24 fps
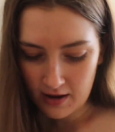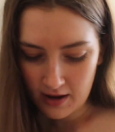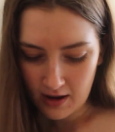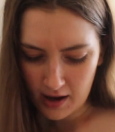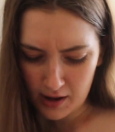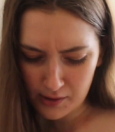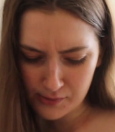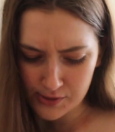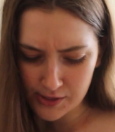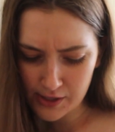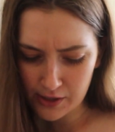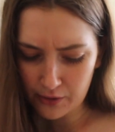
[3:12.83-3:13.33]

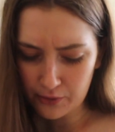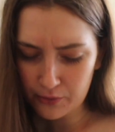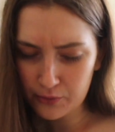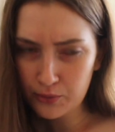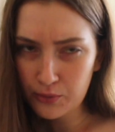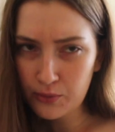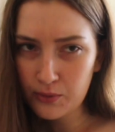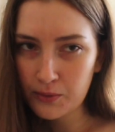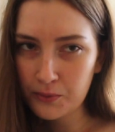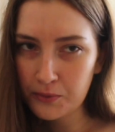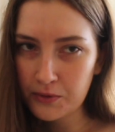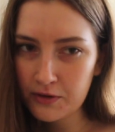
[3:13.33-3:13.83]
I was like,
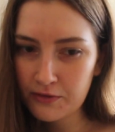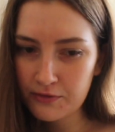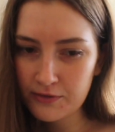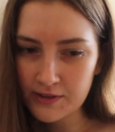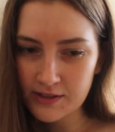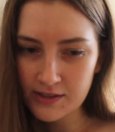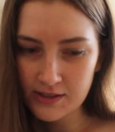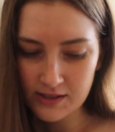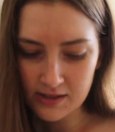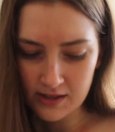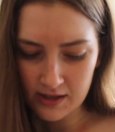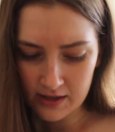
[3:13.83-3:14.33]
ooh, I wonder if
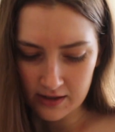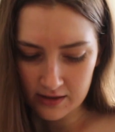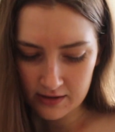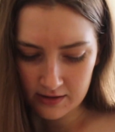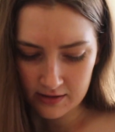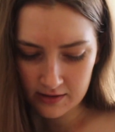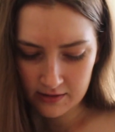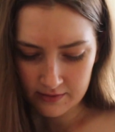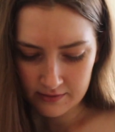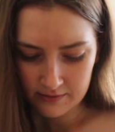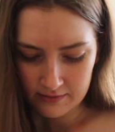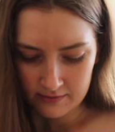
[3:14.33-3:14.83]
it's like,
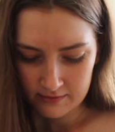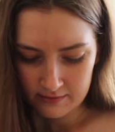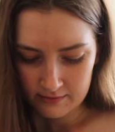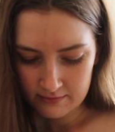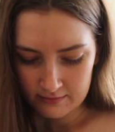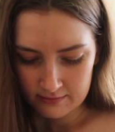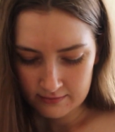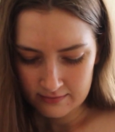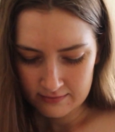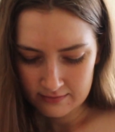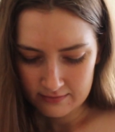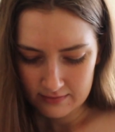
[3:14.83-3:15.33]

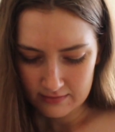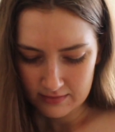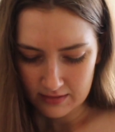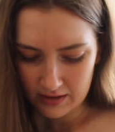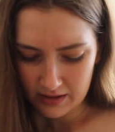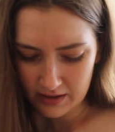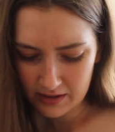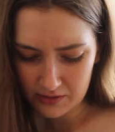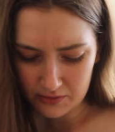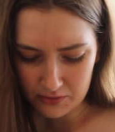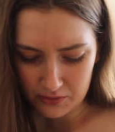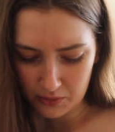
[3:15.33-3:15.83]

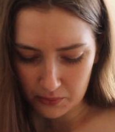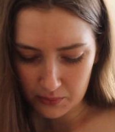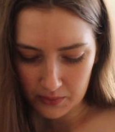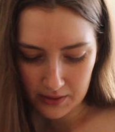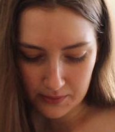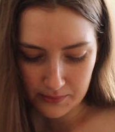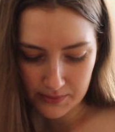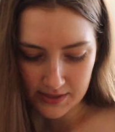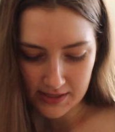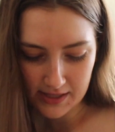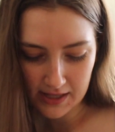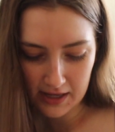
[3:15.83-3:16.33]
I don't know what I
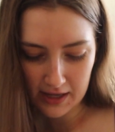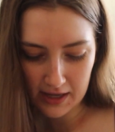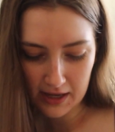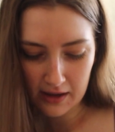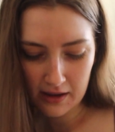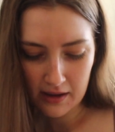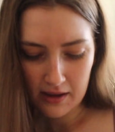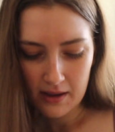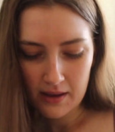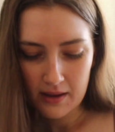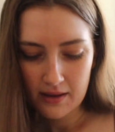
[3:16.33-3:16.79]
was thinking.